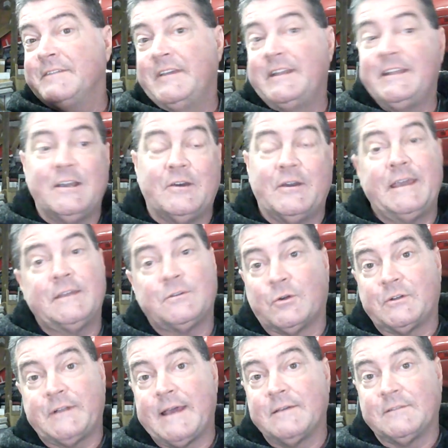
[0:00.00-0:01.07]
a video and or
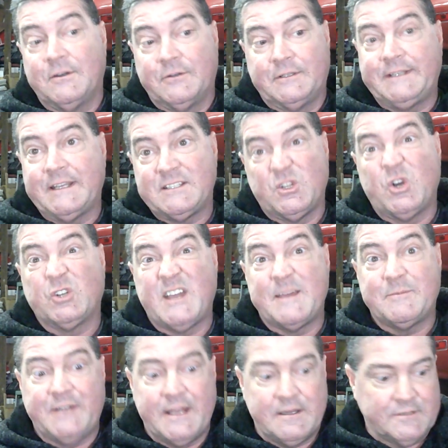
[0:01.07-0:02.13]
download. It takes a long time
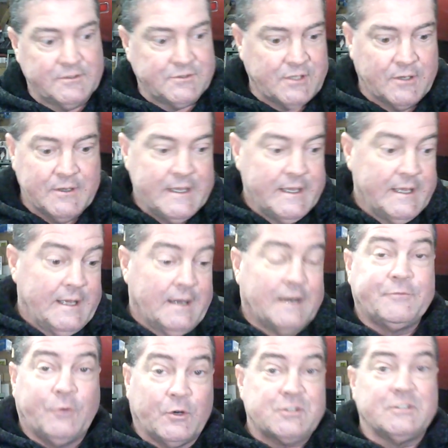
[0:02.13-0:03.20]
to download. So,
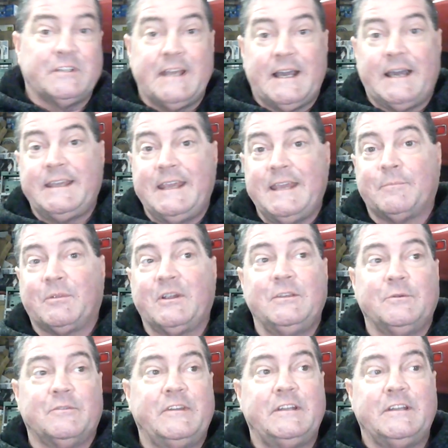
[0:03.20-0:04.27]
unfortunately, I can't bring
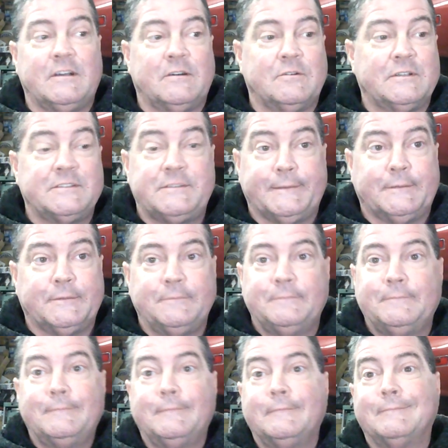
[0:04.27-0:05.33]
you a video until
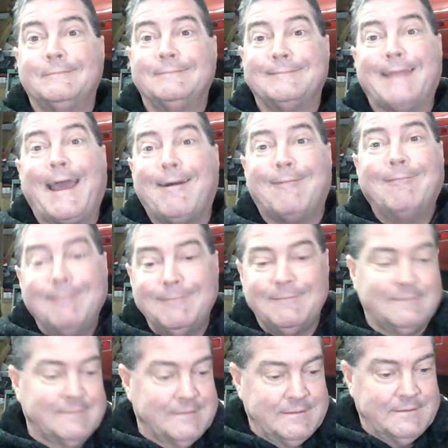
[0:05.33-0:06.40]
now
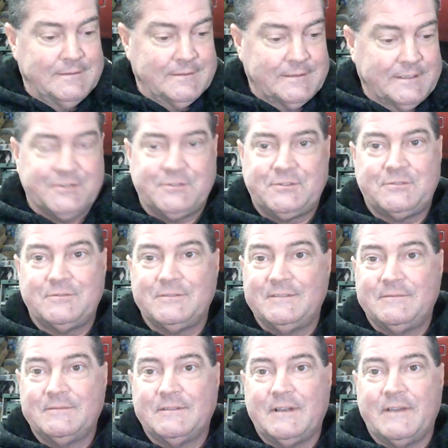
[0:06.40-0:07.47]
because
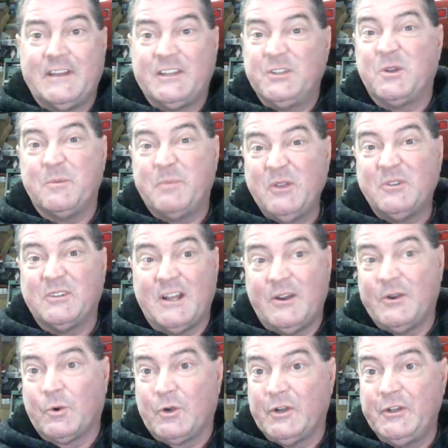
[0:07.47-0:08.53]
I've got a new computer now. I
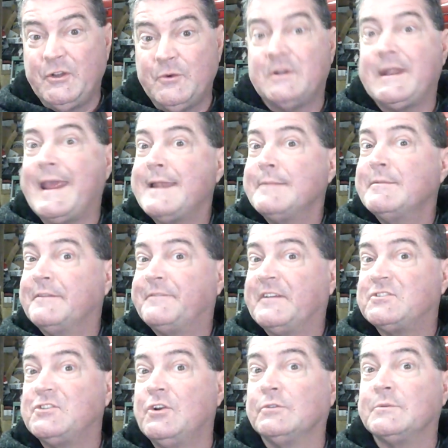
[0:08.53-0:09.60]
ordered a new one, and I'm going to
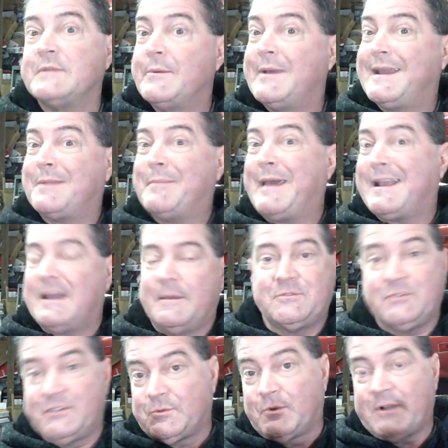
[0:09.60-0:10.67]
fix the old one. That way I got a backup,
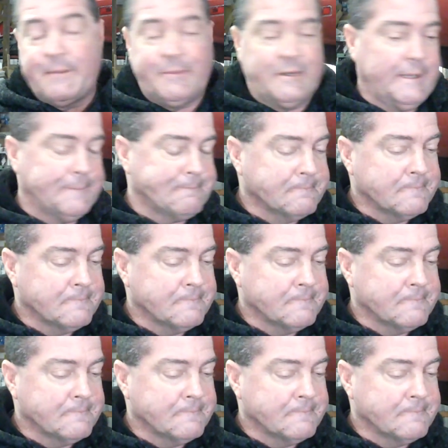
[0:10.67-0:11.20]
so this won't happen again.